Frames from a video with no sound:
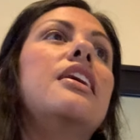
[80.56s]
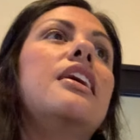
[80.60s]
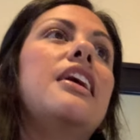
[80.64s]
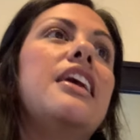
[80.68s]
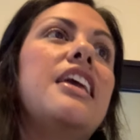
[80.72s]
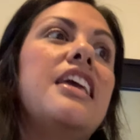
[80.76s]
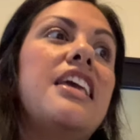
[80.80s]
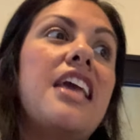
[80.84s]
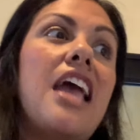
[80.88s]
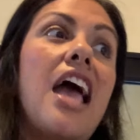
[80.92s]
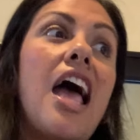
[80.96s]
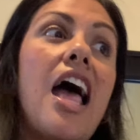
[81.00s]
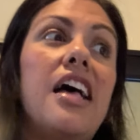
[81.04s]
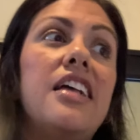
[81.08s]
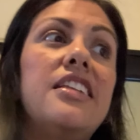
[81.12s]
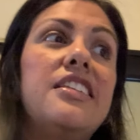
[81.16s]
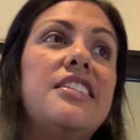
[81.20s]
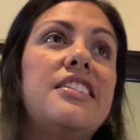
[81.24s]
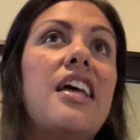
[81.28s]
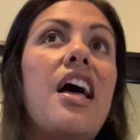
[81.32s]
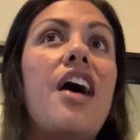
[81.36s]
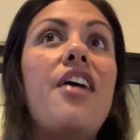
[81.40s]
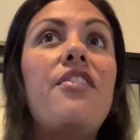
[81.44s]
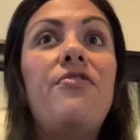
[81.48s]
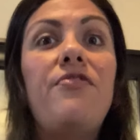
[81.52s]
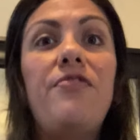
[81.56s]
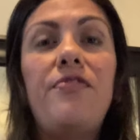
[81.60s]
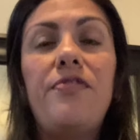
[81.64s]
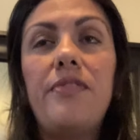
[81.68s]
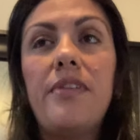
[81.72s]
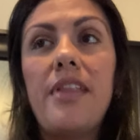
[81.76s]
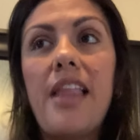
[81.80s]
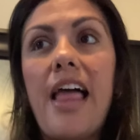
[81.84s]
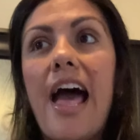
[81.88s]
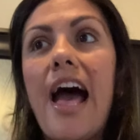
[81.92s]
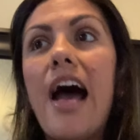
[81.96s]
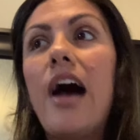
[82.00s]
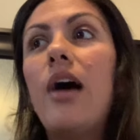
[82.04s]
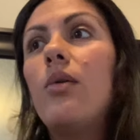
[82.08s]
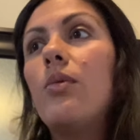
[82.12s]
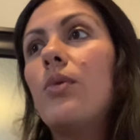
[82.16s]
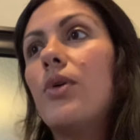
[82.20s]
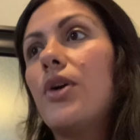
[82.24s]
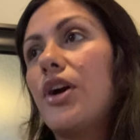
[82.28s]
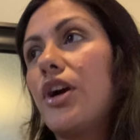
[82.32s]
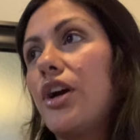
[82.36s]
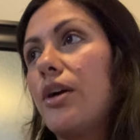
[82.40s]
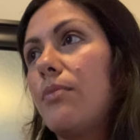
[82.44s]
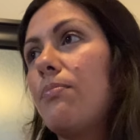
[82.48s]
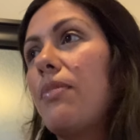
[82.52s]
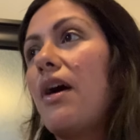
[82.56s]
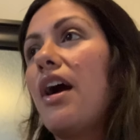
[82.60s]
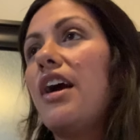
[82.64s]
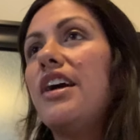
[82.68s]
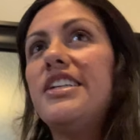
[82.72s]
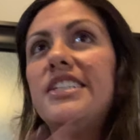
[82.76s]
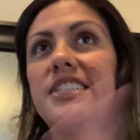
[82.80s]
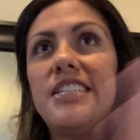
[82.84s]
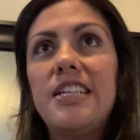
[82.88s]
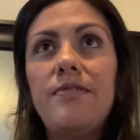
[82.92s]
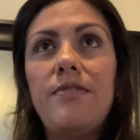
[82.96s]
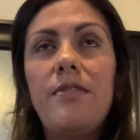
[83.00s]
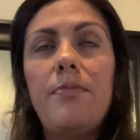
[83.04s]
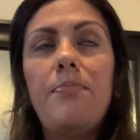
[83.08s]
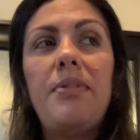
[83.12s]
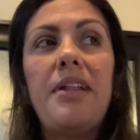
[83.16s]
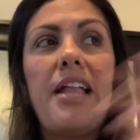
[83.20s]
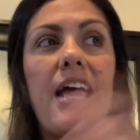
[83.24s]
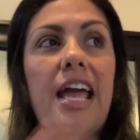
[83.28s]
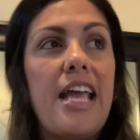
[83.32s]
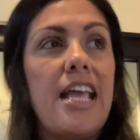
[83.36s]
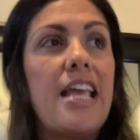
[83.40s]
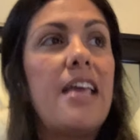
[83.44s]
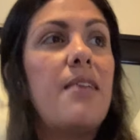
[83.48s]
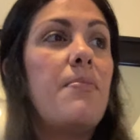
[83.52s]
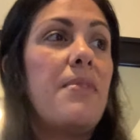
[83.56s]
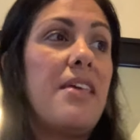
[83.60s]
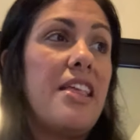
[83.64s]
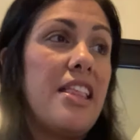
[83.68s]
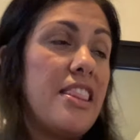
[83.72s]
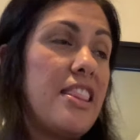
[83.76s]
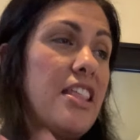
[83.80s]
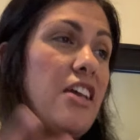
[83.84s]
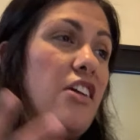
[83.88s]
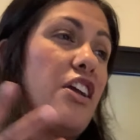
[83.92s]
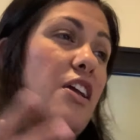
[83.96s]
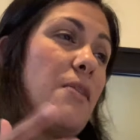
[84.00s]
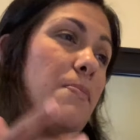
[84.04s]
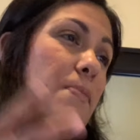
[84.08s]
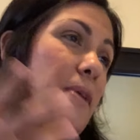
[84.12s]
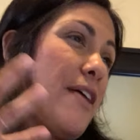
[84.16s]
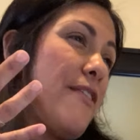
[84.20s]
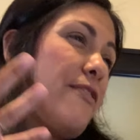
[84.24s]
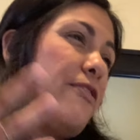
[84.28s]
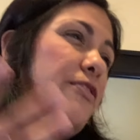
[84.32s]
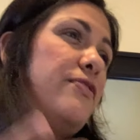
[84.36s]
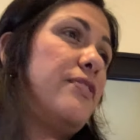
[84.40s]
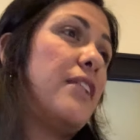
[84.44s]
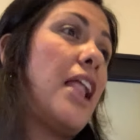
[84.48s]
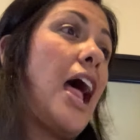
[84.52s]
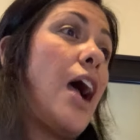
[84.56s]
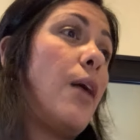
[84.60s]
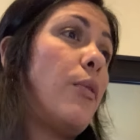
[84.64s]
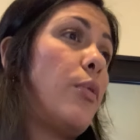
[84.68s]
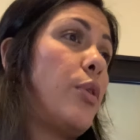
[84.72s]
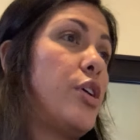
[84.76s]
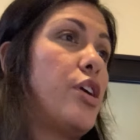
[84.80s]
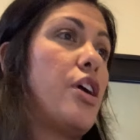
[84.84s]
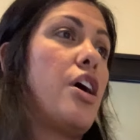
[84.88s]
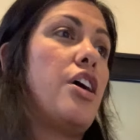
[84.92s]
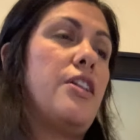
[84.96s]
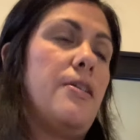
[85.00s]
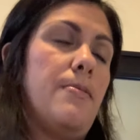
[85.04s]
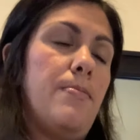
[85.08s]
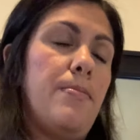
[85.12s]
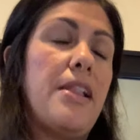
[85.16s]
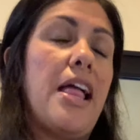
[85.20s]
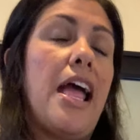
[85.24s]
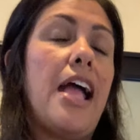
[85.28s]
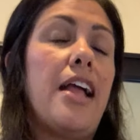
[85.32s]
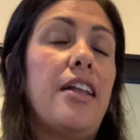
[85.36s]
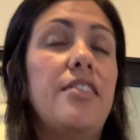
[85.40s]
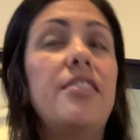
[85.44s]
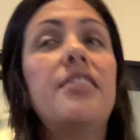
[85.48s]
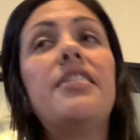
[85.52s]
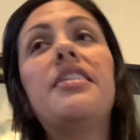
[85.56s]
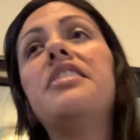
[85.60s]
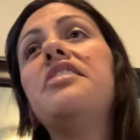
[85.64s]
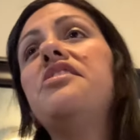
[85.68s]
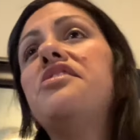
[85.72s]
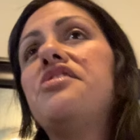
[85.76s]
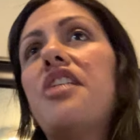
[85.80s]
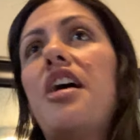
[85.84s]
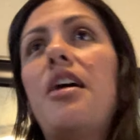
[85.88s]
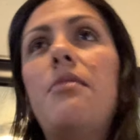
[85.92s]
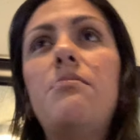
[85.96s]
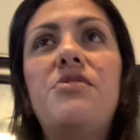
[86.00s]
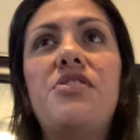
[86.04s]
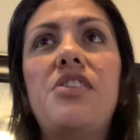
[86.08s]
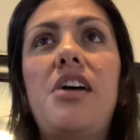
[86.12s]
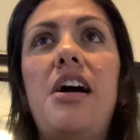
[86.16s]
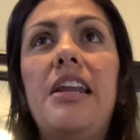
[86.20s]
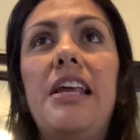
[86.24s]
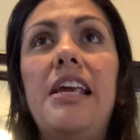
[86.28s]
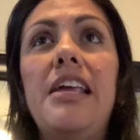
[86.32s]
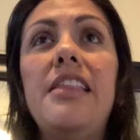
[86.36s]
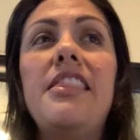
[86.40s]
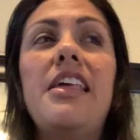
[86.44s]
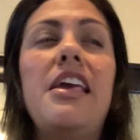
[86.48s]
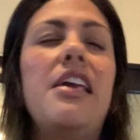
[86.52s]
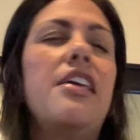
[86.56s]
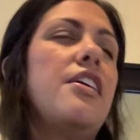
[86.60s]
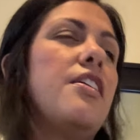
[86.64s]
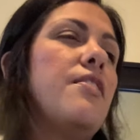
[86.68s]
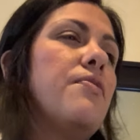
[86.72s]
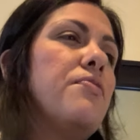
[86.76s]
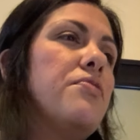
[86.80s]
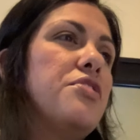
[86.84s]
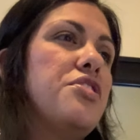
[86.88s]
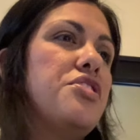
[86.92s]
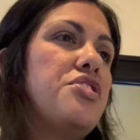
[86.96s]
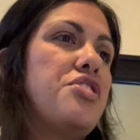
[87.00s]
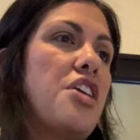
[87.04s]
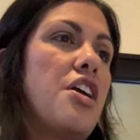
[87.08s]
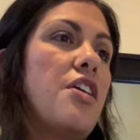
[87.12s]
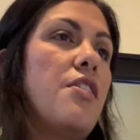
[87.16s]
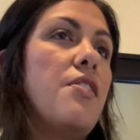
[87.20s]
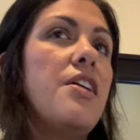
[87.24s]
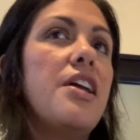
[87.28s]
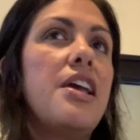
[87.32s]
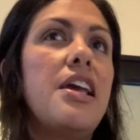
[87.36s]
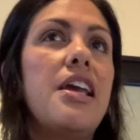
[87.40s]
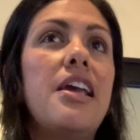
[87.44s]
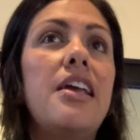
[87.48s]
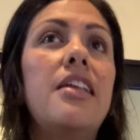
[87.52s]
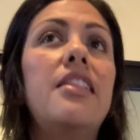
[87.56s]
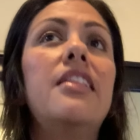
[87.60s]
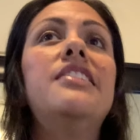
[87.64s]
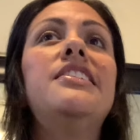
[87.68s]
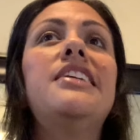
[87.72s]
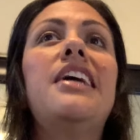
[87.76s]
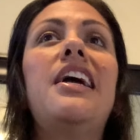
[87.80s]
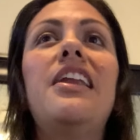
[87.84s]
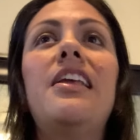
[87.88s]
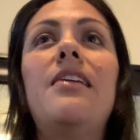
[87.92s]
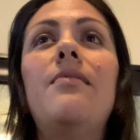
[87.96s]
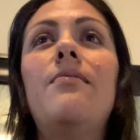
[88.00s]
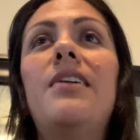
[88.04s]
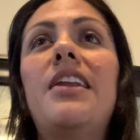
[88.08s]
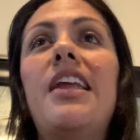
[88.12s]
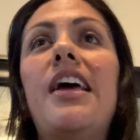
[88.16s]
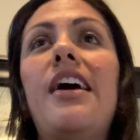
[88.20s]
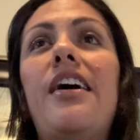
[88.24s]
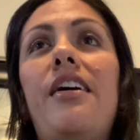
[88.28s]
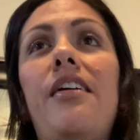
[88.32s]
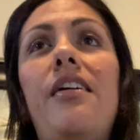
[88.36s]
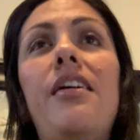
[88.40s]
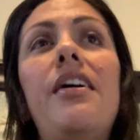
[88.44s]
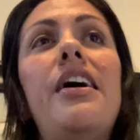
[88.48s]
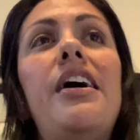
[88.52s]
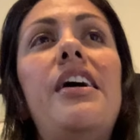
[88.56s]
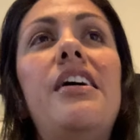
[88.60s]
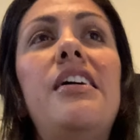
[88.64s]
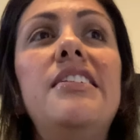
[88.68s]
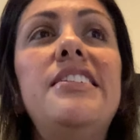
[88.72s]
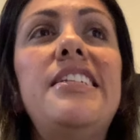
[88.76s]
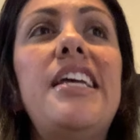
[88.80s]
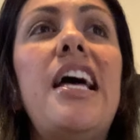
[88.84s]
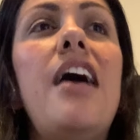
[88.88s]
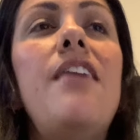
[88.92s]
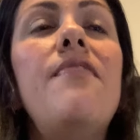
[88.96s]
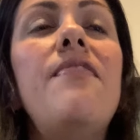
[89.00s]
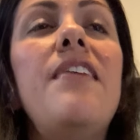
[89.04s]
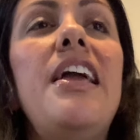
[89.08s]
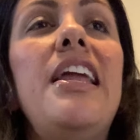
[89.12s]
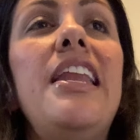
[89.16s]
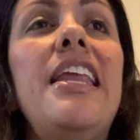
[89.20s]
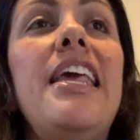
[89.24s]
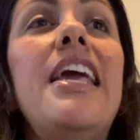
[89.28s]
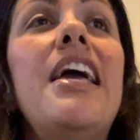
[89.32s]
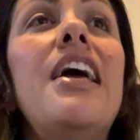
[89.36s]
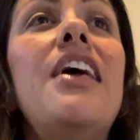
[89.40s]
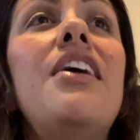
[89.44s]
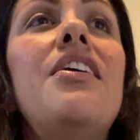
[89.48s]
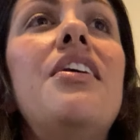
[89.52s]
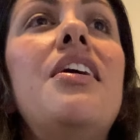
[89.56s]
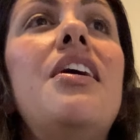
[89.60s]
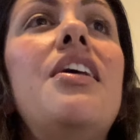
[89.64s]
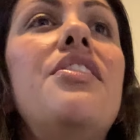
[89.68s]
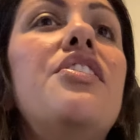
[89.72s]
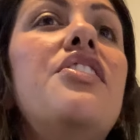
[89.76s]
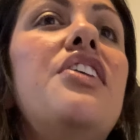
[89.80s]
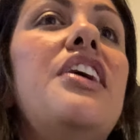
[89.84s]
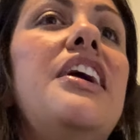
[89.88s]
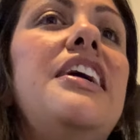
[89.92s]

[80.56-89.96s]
Yes, a flower. Parts of a plant there can be a flower on a plant. Good job, Johnny. Thank you for sharing. Does anyone else have any other